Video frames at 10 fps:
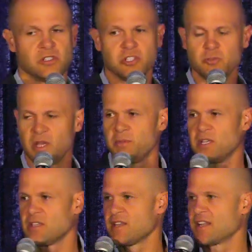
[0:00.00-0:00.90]
You may
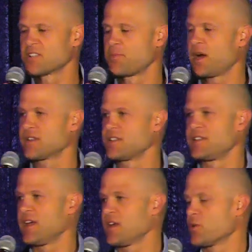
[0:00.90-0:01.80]
be in that spot
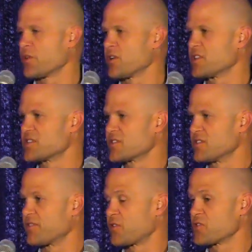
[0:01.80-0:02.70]
today, whether it's
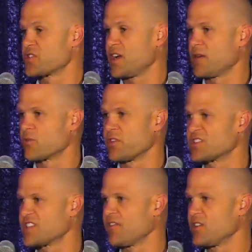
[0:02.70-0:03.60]
the first time or the
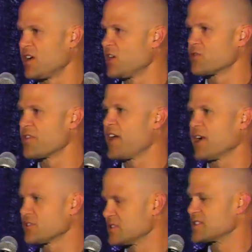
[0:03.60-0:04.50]

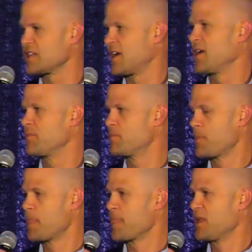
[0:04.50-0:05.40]
700,000th time.
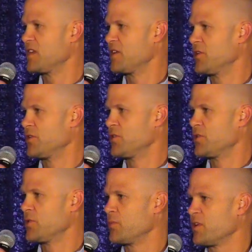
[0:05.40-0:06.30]

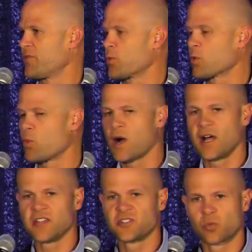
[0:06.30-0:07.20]
But if we're
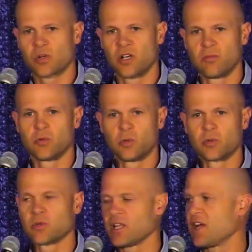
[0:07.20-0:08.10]
wise and we're humble, we'll
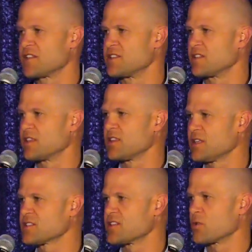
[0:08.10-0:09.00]
realize that the
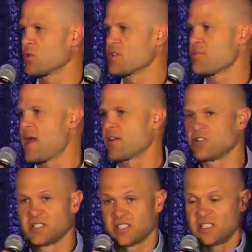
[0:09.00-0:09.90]
things that really matter,
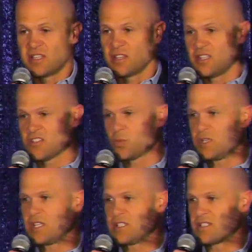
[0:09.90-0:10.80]
to see the things we
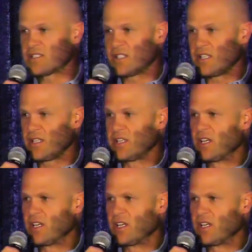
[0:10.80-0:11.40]
need to see,